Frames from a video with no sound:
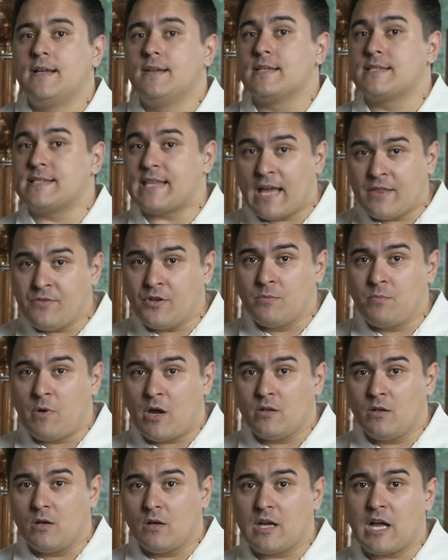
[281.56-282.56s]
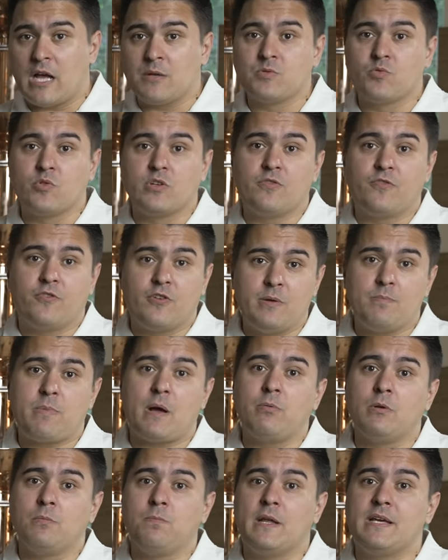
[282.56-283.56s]
The standard model comes with 3
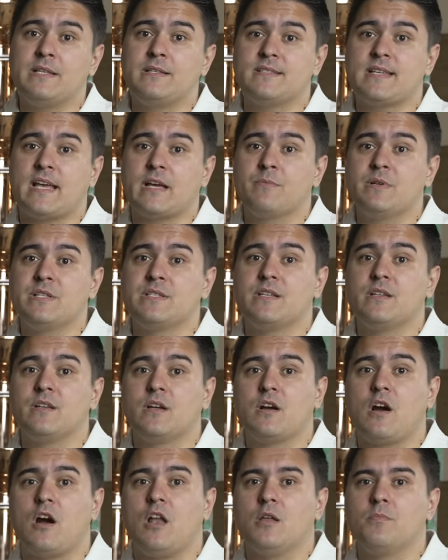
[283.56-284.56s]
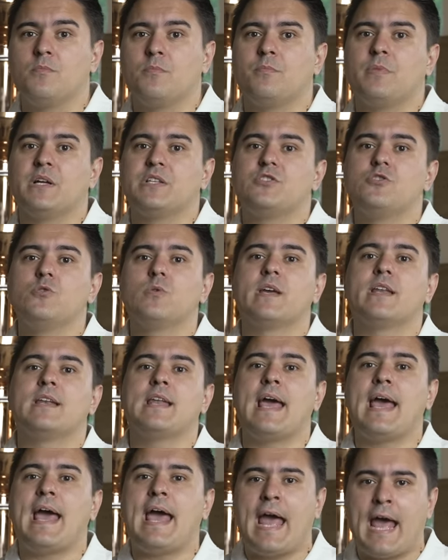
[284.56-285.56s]
bubble plate segments in a column, but you can
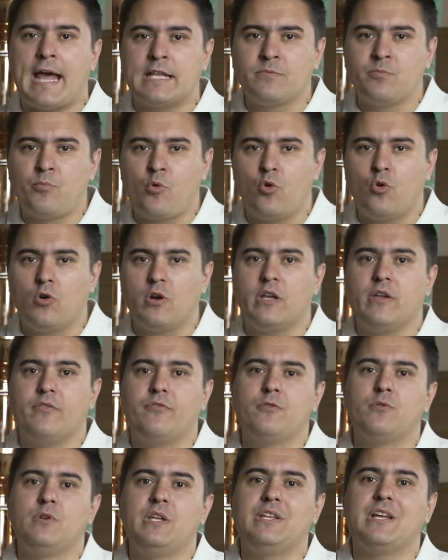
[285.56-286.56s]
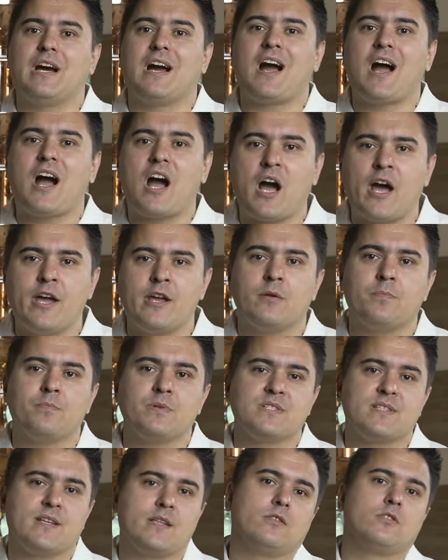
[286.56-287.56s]
add more if you need a higher
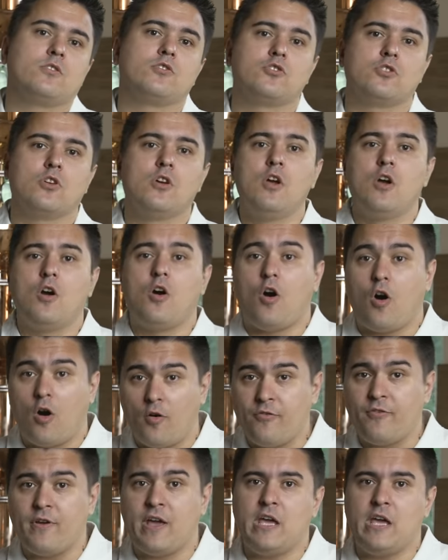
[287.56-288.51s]
percentage of